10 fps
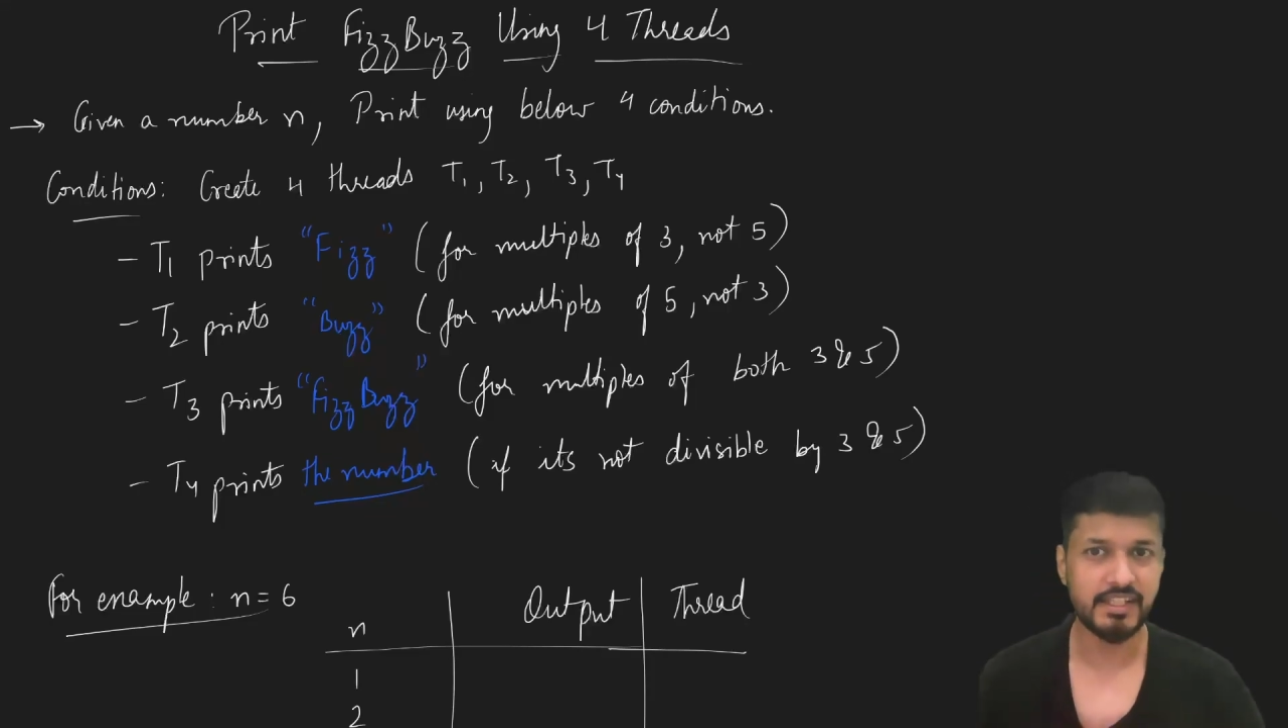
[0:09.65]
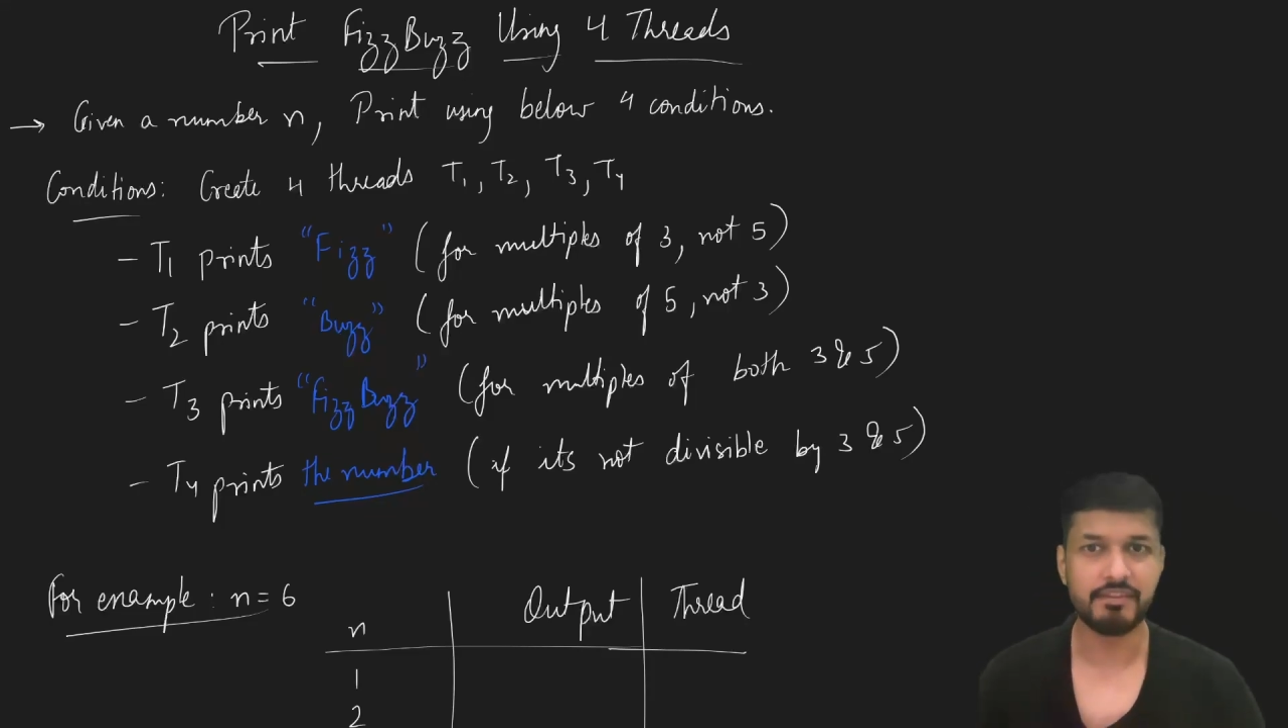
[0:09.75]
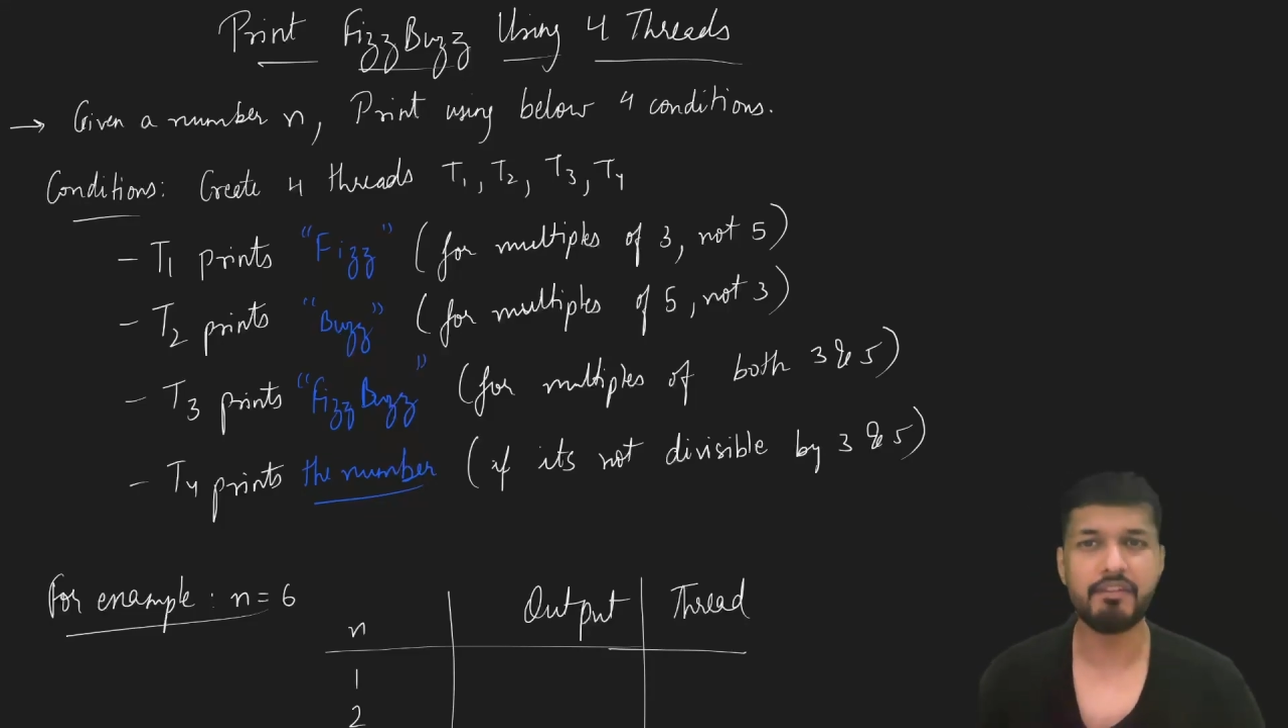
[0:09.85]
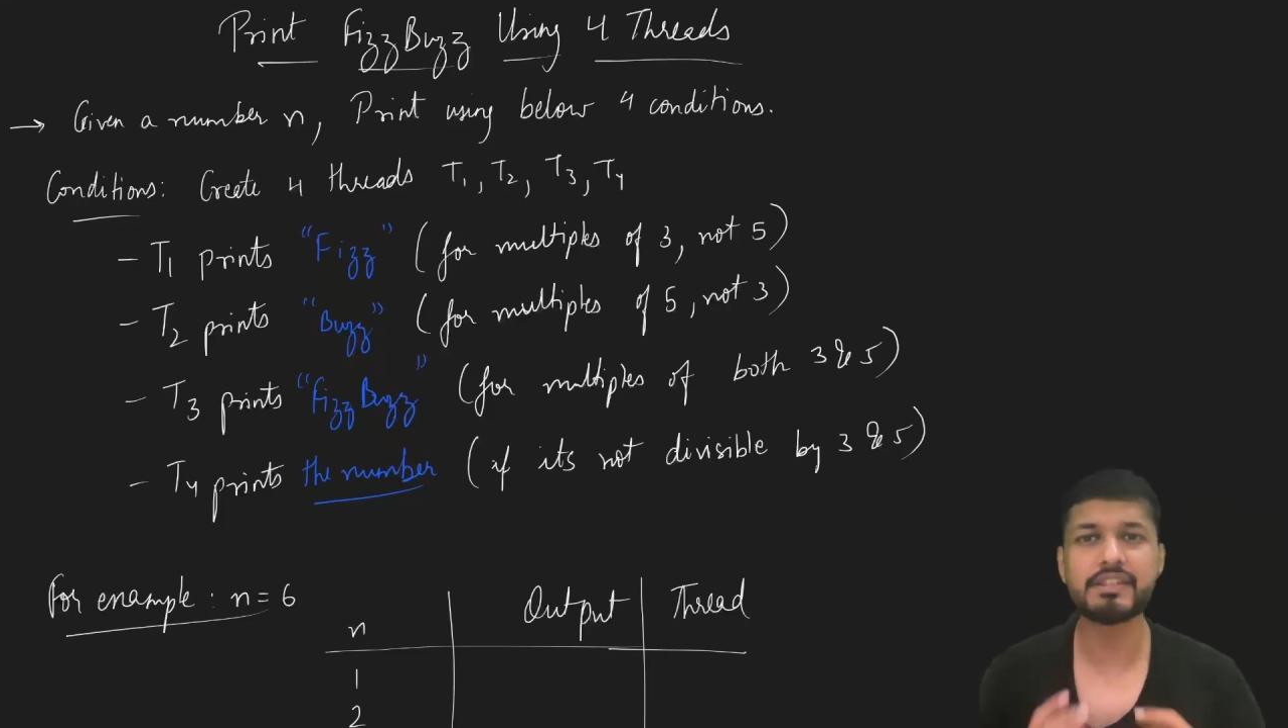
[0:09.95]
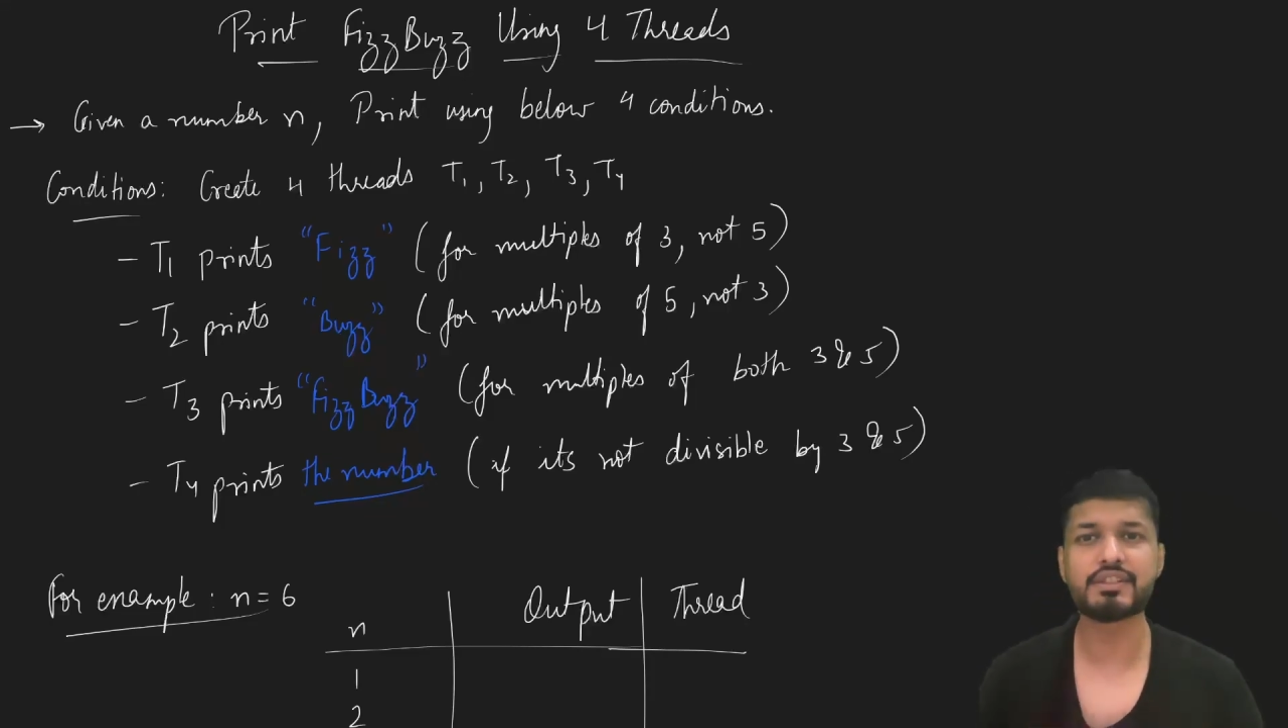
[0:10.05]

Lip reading: we will